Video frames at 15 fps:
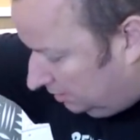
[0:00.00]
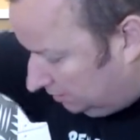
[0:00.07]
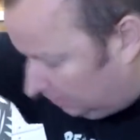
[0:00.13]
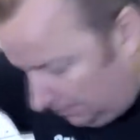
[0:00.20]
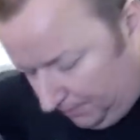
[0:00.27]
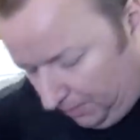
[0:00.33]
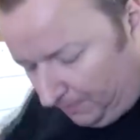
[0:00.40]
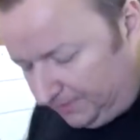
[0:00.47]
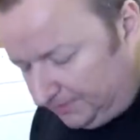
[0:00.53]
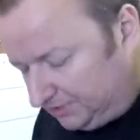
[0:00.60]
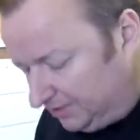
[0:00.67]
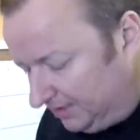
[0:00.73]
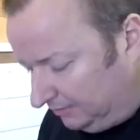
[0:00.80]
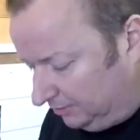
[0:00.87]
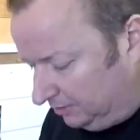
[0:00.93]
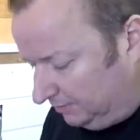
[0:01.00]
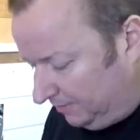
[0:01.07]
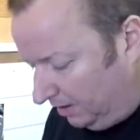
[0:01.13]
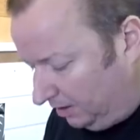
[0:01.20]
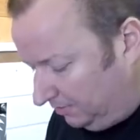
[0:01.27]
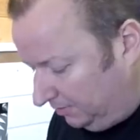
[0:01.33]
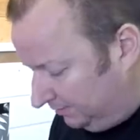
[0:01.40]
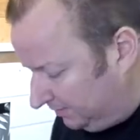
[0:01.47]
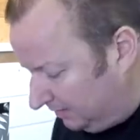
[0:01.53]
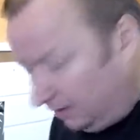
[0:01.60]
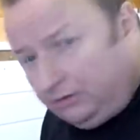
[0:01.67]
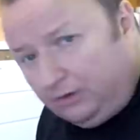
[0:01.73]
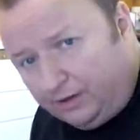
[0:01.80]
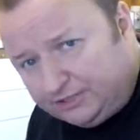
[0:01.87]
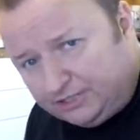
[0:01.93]
No popping sound at the moment, but
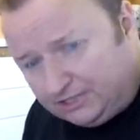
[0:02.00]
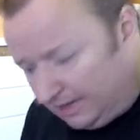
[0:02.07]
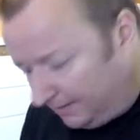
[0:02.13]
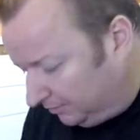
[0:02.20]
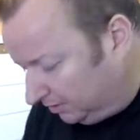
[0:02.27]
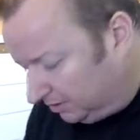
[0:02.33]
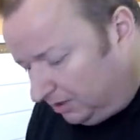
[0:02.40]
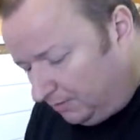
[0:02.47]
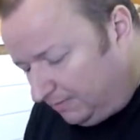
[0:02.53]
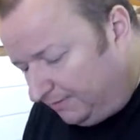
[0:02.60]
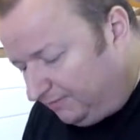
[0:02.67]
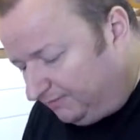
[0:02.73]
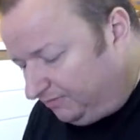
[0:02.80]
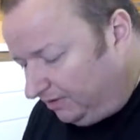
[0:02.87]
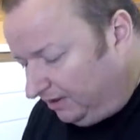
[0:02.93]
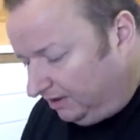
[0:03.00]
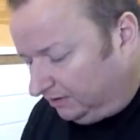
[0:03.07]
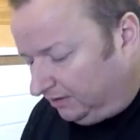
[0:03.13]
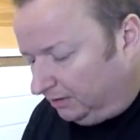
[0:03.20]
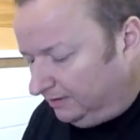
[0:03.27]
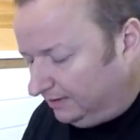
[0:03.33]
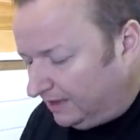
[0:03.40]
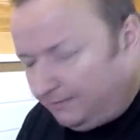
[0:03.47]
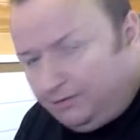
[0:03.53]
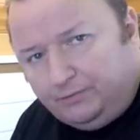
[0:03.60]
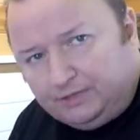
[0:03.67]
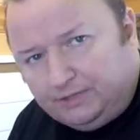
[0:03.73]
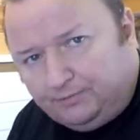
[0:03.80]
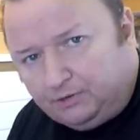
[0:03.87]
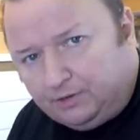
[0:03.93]
no lights have come on. I can't remember if they only come on
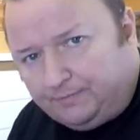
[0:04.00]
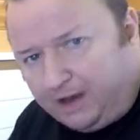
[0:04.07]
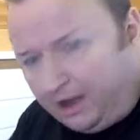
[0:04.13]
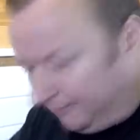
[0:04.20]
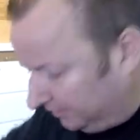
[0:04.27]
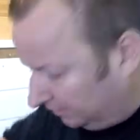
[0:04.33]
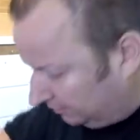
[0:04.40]
when you put the battery